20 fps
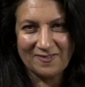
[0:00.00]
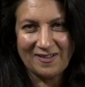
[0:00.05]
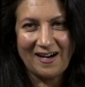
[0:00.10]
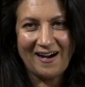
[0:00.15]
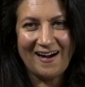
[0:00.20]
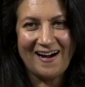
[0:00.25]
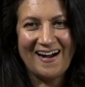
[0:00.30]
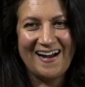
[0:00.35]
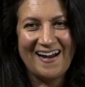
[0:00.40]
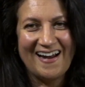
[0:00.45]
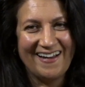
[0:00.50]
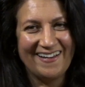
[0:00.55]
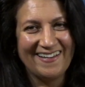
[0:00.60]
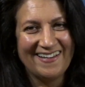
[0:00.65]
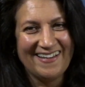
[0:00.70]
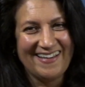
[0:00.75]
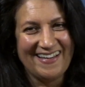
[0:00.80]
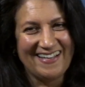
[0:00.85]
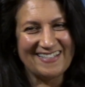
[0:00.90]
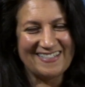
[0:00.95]

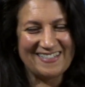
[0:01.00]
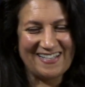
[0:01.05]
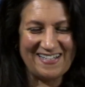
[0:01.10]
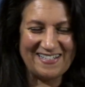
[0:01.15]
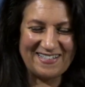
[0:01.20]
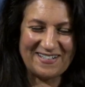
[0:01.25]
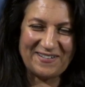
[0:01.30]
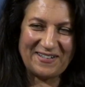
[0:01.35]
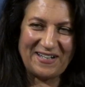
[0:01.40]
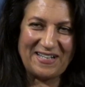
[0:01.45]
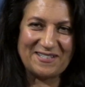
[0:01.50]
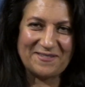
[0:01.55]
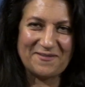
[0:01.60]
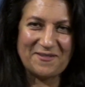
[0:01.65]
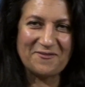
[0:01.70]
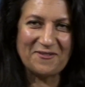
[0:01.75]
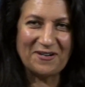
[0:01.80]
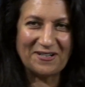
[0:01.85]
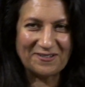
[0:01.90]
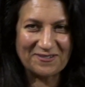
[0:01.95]
It's not going to be
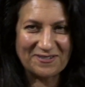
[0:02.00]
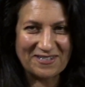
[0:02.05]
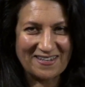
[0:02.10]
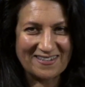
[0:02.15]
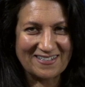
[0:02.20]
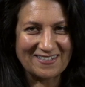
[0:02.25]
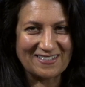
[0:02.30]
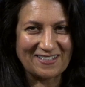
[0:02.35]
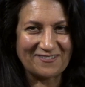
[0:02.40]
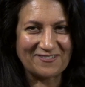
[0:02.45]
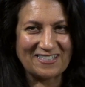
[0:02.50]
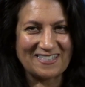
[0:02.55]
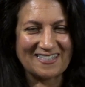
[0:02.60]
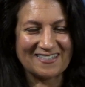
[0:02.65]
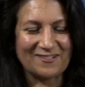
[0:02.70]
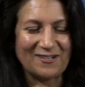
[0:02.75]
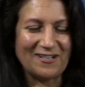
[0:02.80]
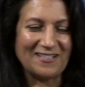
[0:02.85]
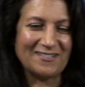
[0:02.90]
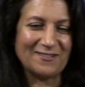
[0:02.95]
one or the other, as I've just
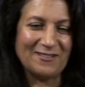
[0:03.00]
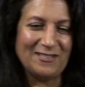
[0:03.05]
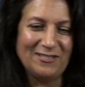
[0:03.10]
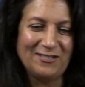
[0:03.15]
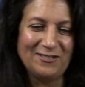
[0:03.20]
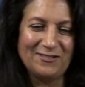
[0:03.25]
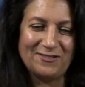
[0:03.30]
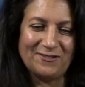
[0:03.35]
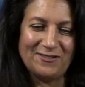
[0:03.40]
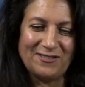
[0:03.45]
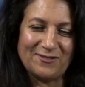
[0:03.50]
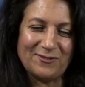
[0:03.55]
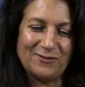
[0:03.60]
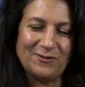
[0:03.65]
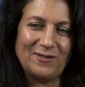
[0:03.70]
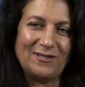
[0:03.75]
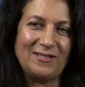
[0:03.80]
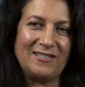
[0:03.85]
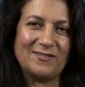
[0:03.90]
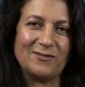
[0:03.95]
tried to allude to. It's
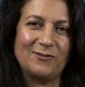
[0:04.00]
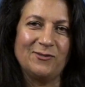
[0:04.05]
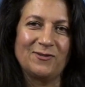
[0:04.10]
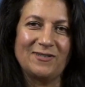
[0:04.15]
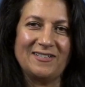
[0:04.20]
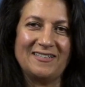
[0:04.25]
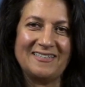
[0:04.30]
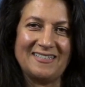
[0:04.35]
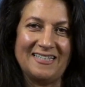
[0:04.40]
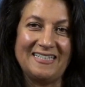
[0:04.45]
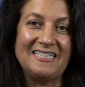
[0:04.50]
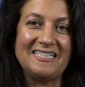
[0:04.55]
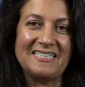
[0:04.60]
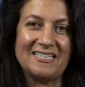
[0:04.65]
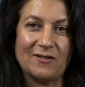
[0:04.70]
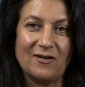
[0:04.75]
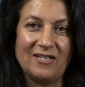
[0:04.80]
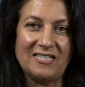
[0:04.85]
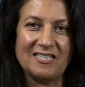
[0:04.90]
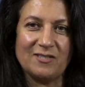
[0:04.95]
an
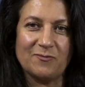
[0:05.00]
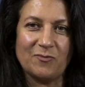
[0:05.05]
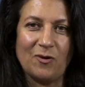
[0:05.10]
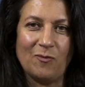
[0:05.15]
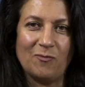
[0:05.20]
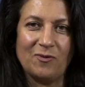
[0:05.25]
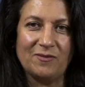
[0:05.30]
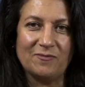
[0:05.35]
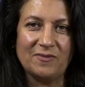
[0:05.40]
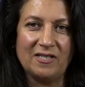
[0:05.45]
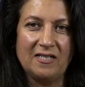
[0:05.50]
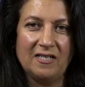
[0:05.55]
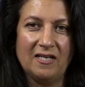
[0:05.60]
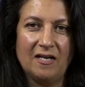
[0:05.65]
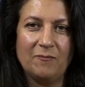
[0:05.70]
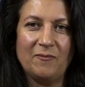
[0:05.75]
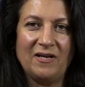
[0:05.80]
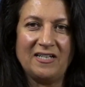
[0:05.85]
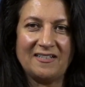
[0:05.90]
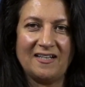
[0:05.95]
integrated problem.
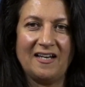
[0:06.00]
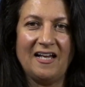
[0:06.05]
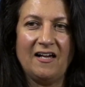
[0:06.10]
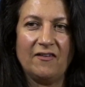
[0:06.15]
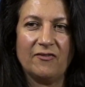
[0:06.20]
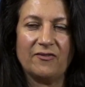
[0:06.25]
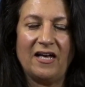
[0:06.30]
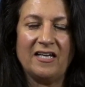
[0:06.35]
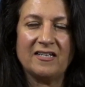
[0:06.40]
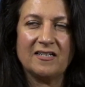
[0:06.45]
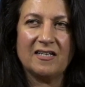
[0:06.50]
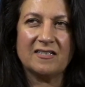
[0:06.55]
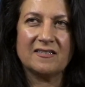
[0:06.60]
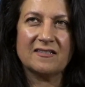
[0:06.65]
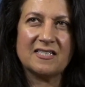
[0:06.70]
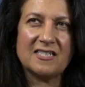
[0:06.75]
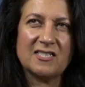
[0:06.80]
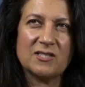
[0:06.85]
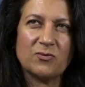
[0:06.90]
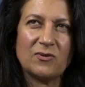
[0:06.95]
Mental health, and
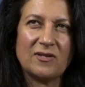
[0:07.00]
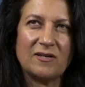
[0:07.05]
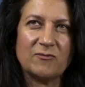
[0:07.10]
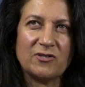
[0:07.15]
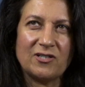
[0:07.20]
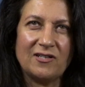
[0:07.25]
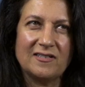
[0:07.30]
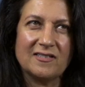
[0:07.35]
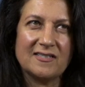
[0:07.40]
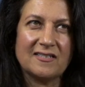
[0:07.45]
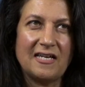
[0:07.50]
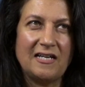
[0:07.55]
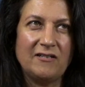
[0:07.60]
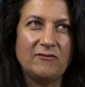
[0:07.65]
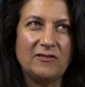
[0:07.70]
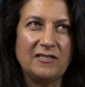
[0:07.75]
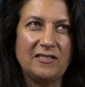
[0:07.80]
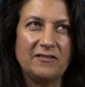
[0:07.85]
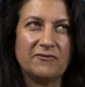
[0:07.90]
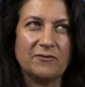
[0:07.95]
this is what I'm trying to say
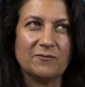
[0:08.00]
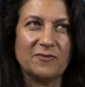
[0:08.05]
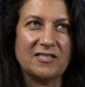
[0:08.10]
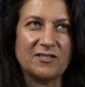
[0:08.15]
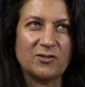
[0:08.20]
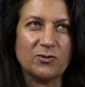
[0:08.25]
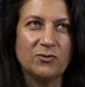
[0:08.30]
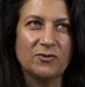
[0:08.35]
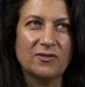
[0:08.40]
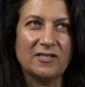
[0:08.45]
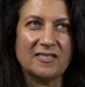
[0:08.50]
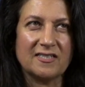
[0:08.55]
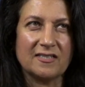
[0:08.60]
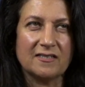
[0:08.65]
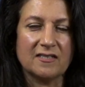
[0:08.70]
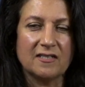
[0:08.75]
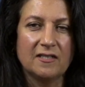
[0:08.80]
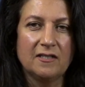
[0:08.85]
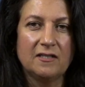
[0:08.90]
really from this talk, is that